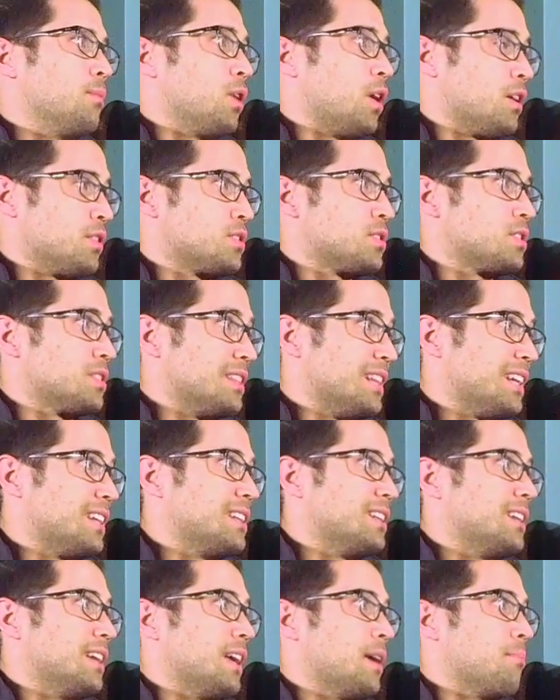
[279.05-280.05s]
your house is
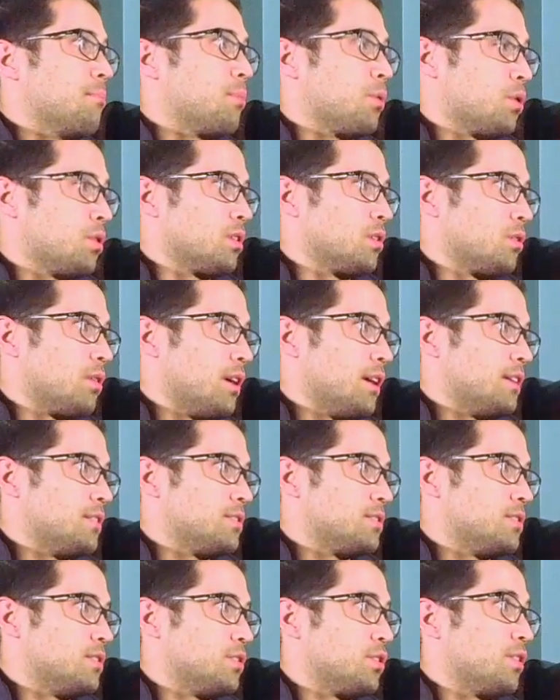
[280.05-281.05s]
likely to get
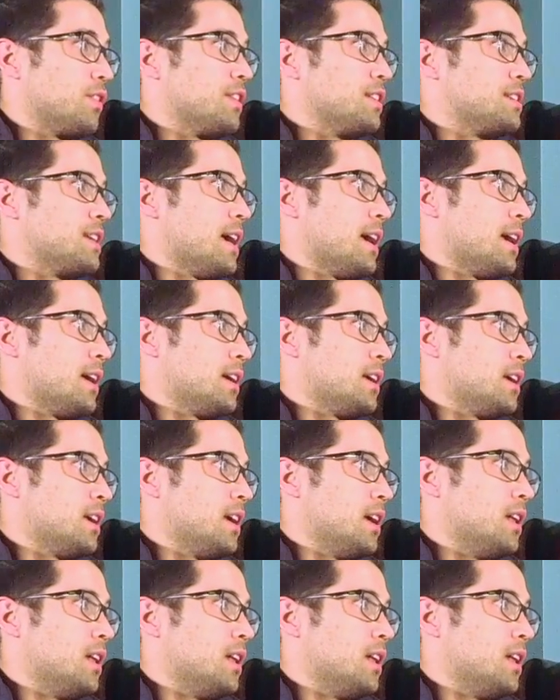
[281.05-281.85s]
burglarized during the day.